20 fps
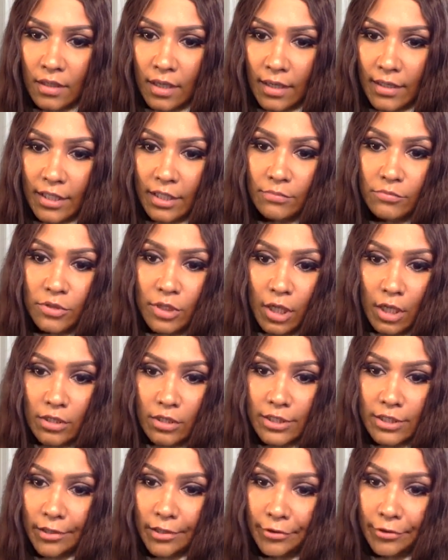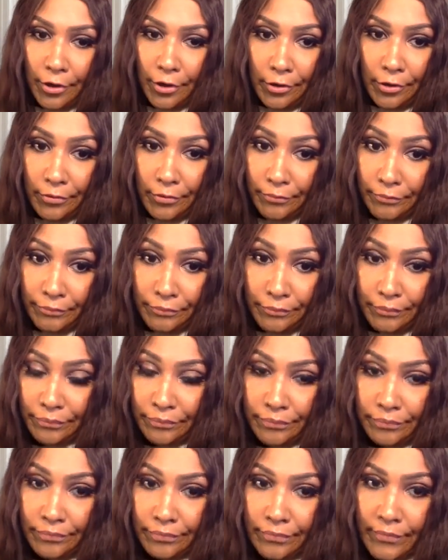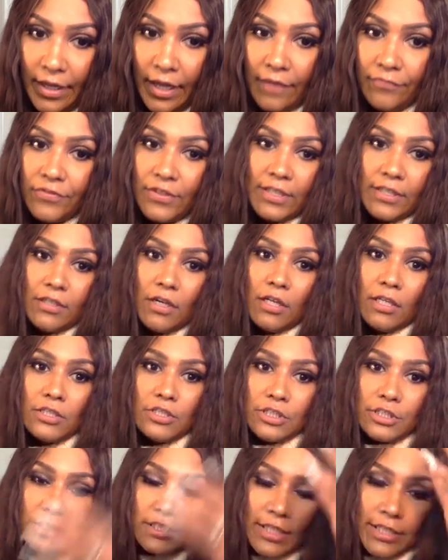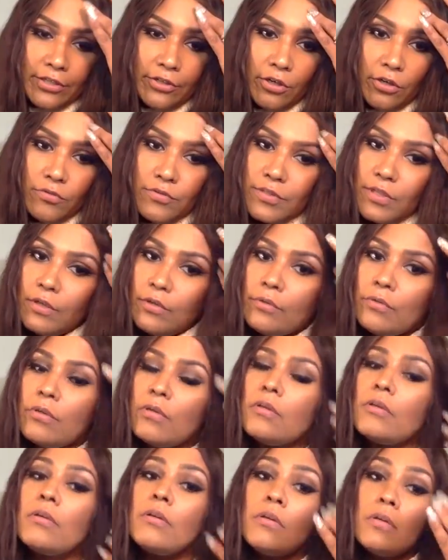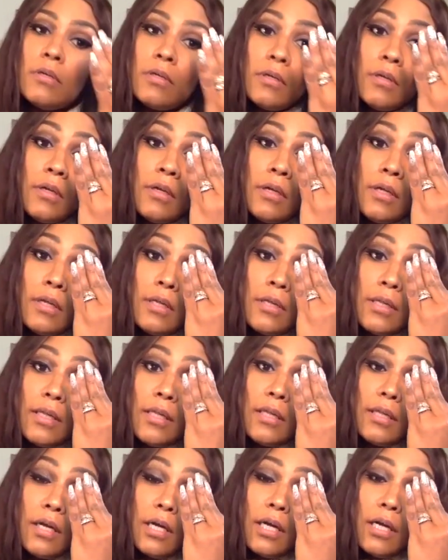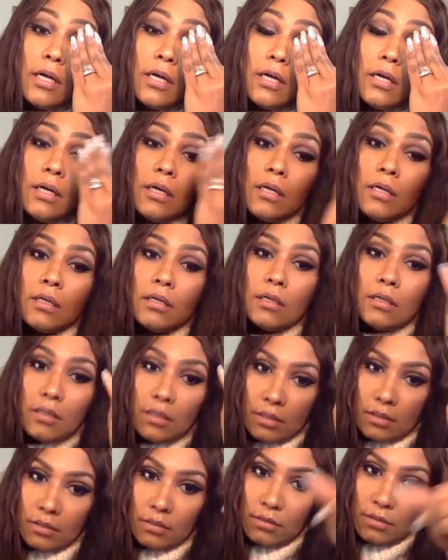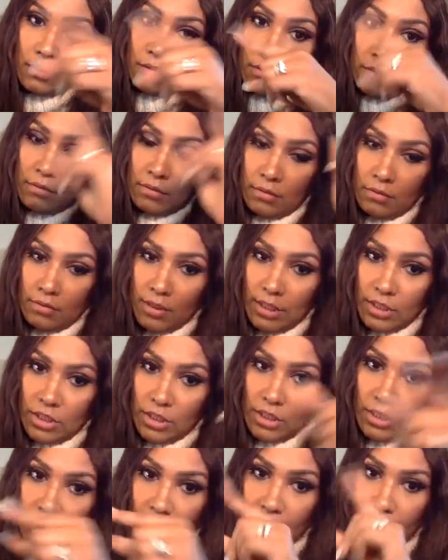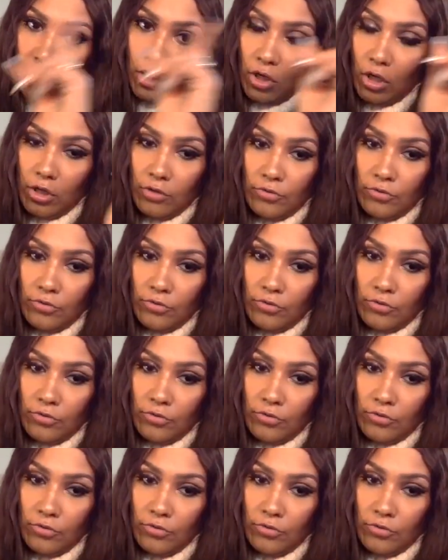I keep trying to tell y'all. They have technology to take your ozone. Uh, they just take it